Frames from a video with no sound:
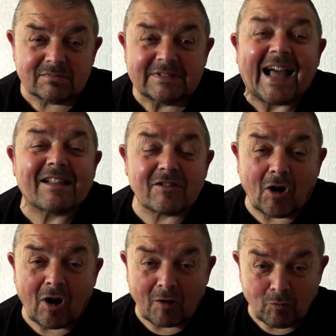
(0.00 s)
That's
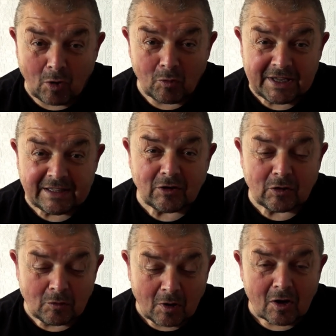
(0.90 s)
not what we
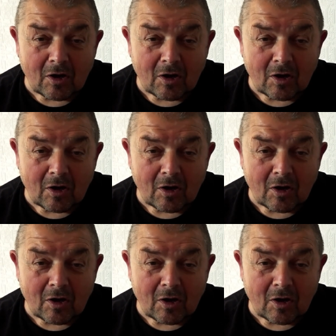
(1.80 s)
do.